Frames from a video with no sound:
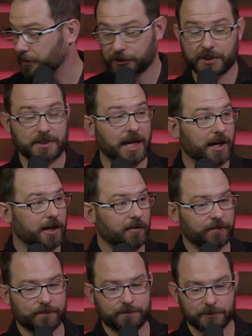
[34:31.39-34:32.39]
There's just not
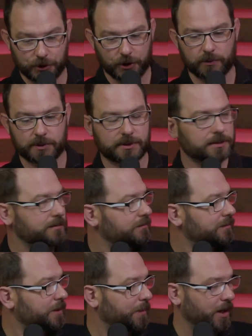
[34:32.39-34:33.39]
enough juice
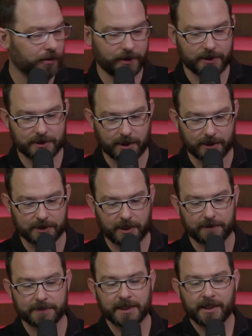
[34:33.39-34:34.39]
to power these things
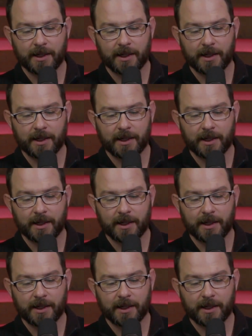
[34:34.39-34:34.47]
yet.